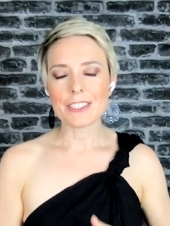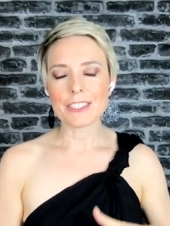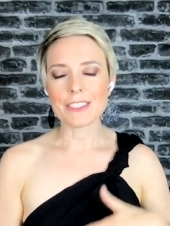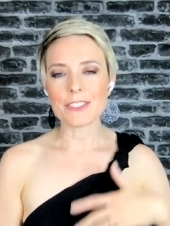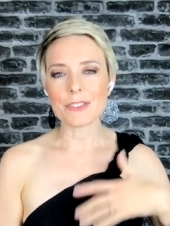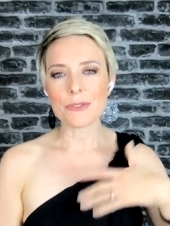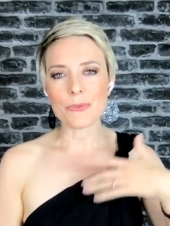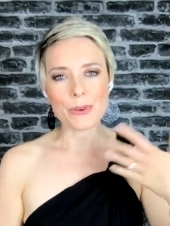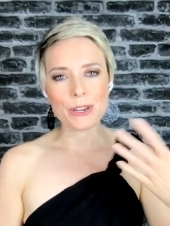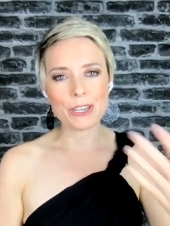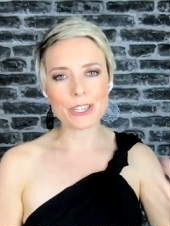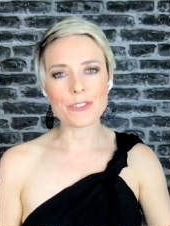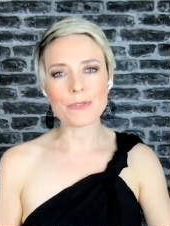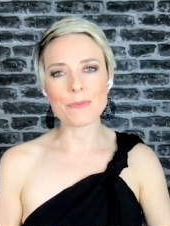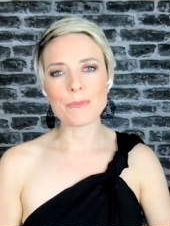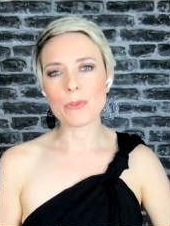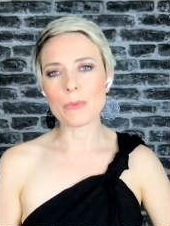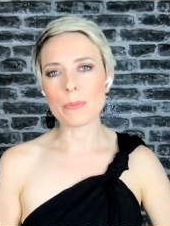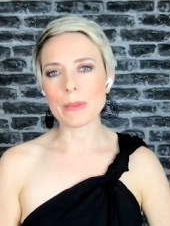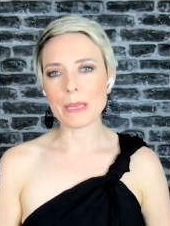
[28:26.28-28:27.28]
just to
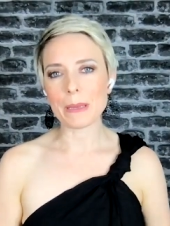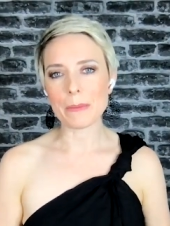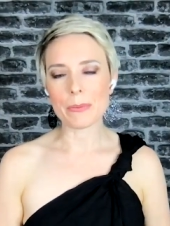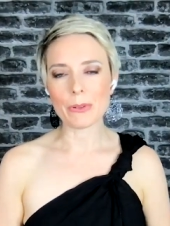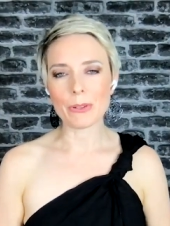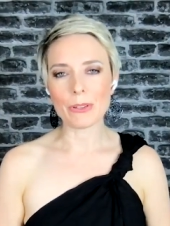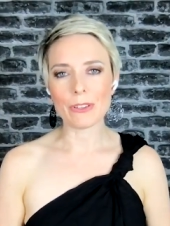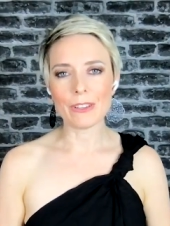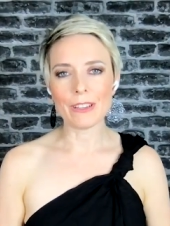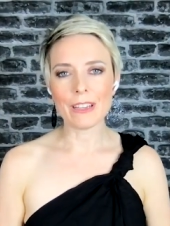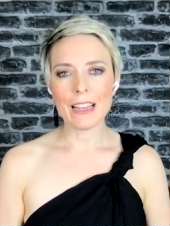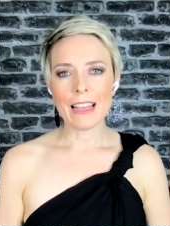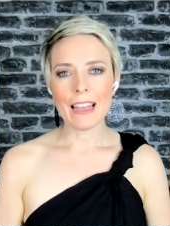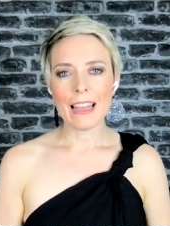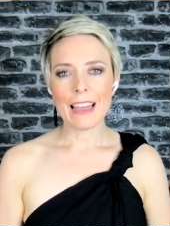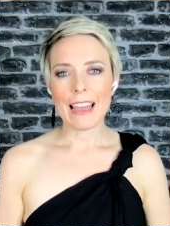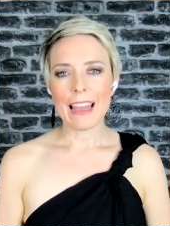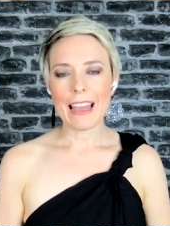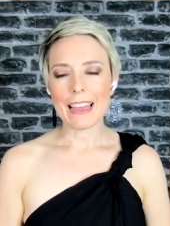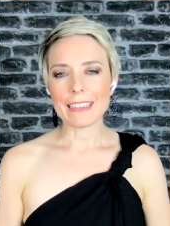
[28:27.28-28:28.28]
reach more people
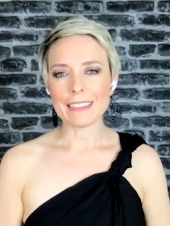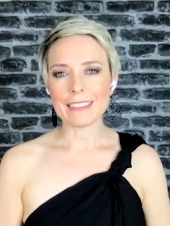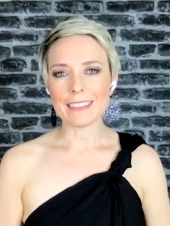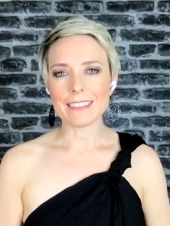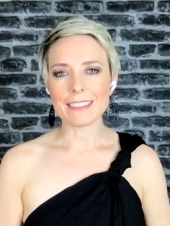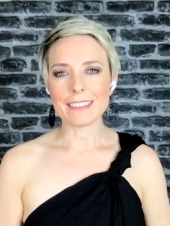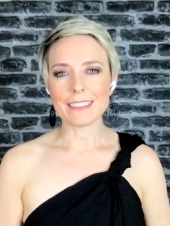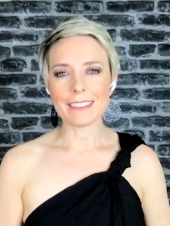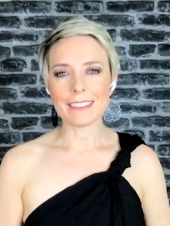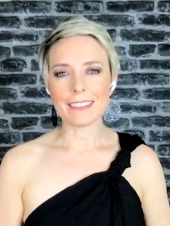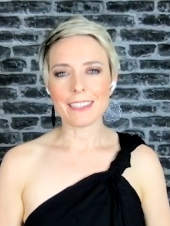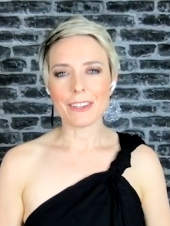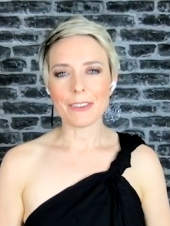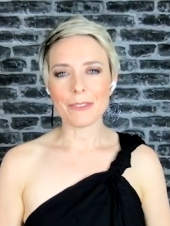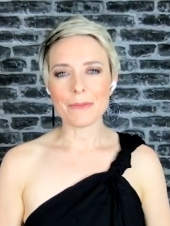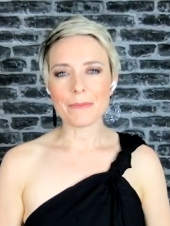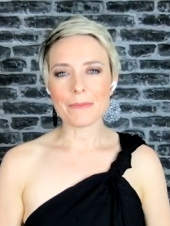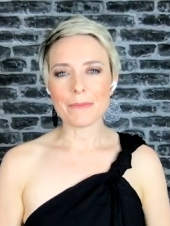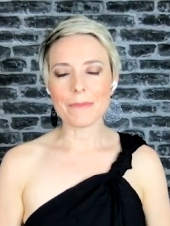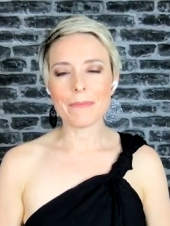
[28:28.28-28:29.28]
and you
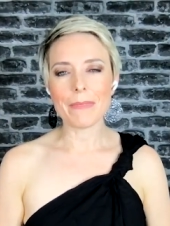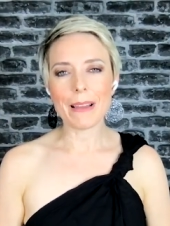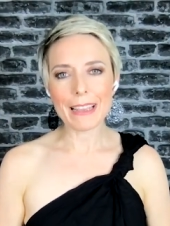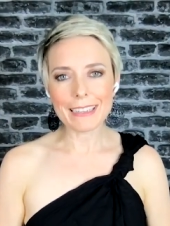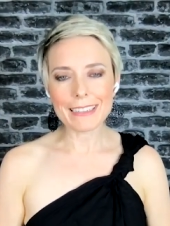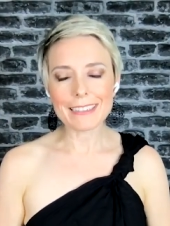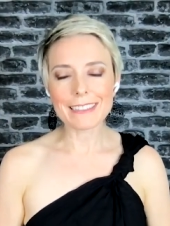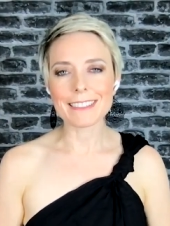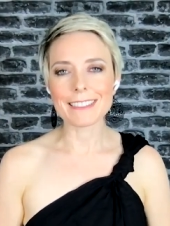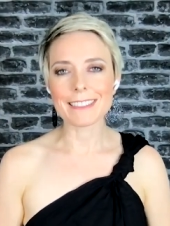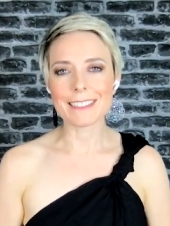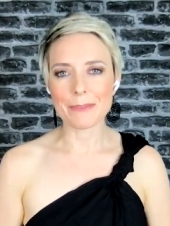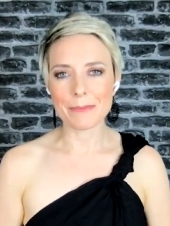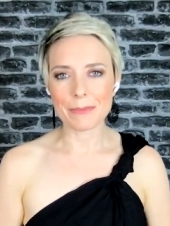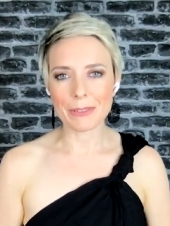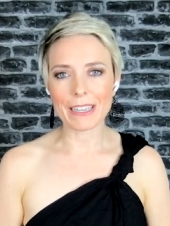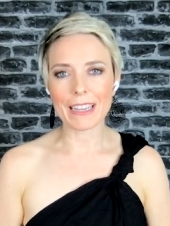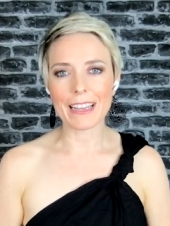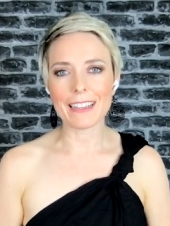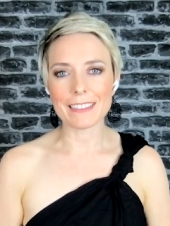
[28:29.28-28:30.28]
know, make
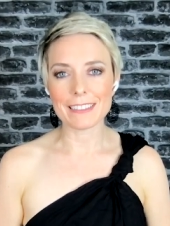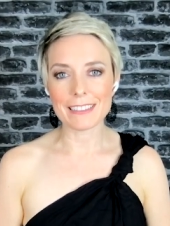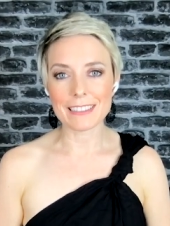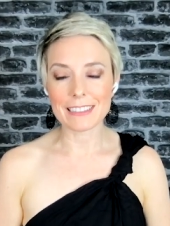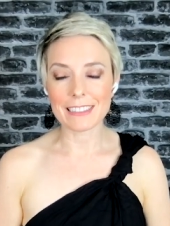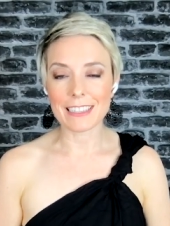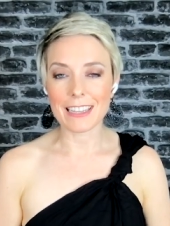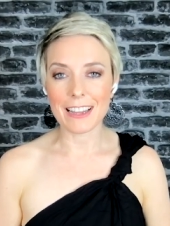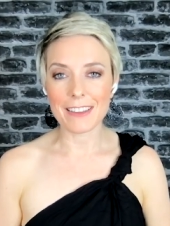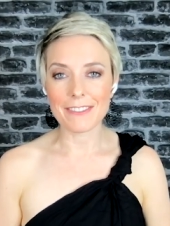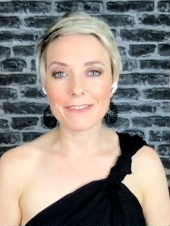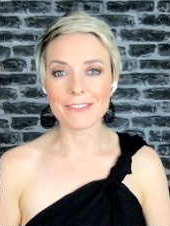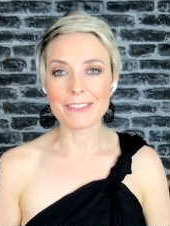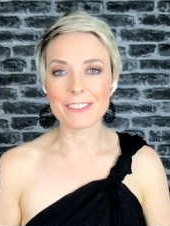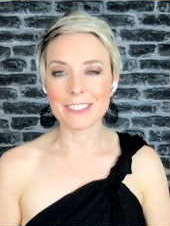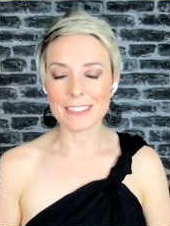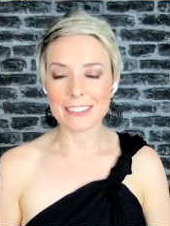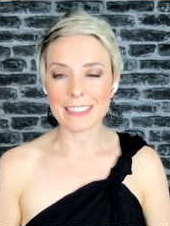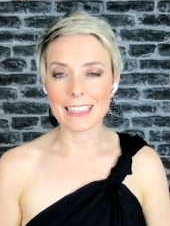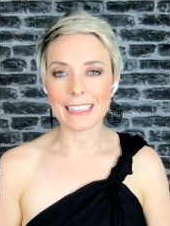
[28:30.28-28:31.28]
somebody else's life
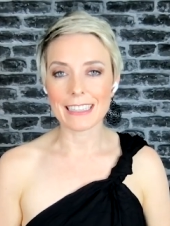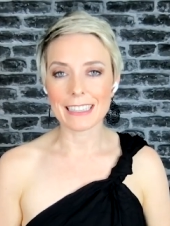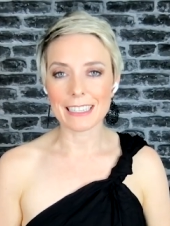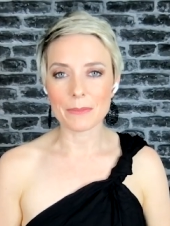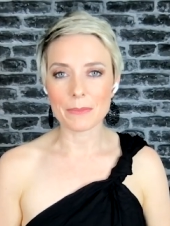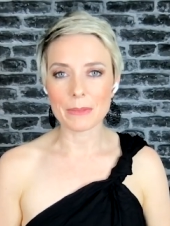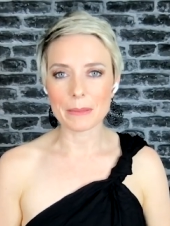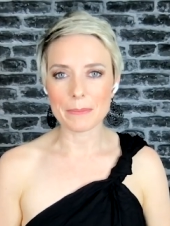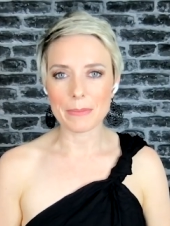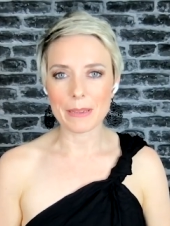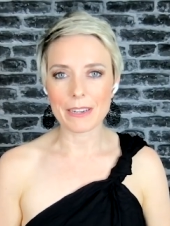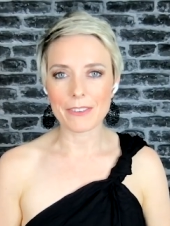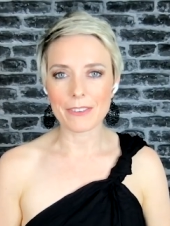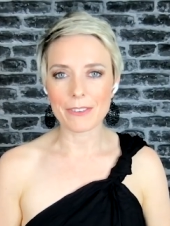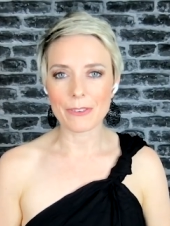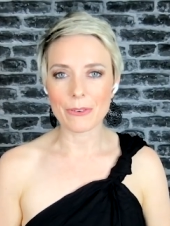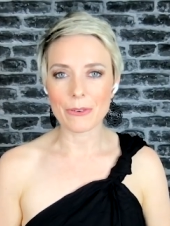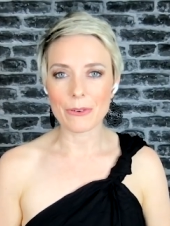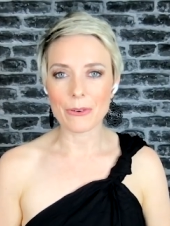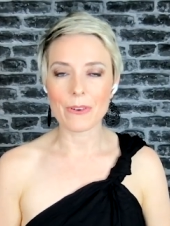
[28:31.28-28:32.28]
just that little bit
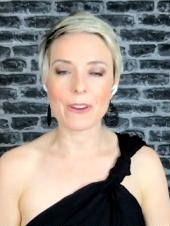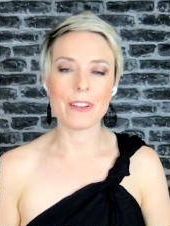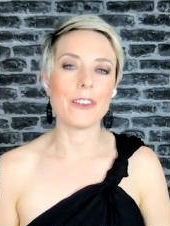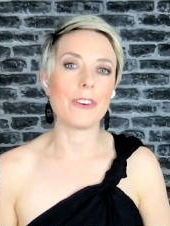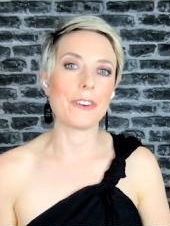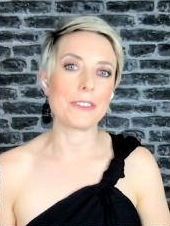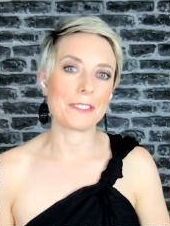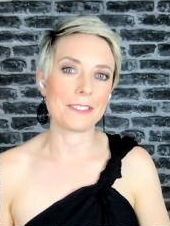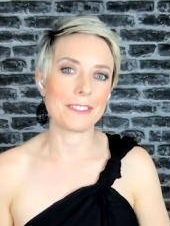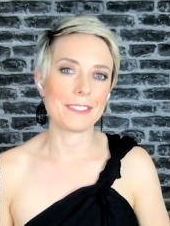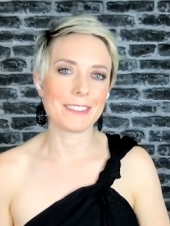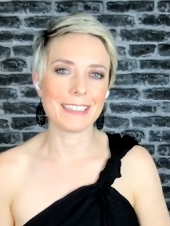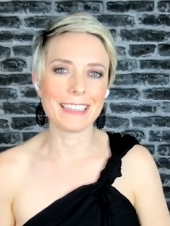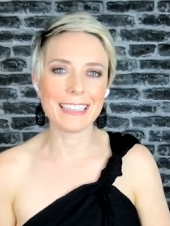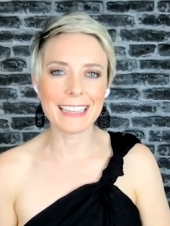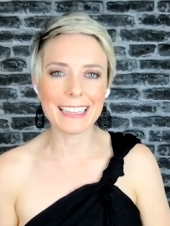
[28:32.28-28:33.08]
better or a lot.